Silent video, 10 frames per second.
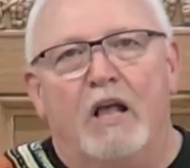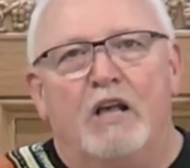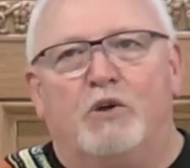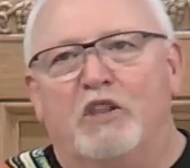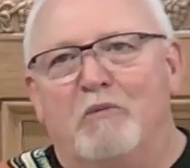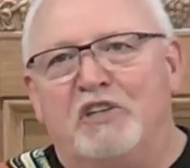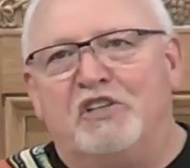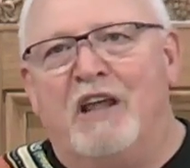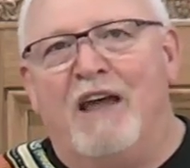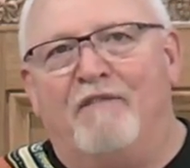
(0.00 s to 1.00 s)
So in the
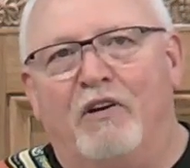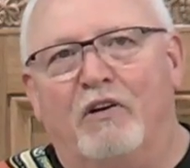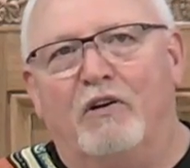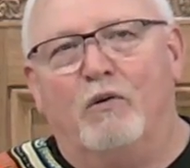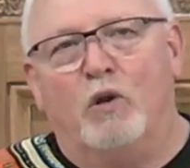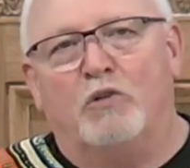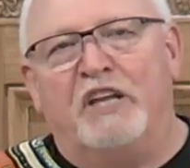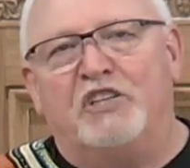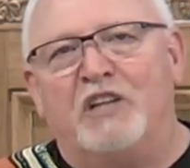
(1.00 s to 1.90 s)
mission effort, we'll teach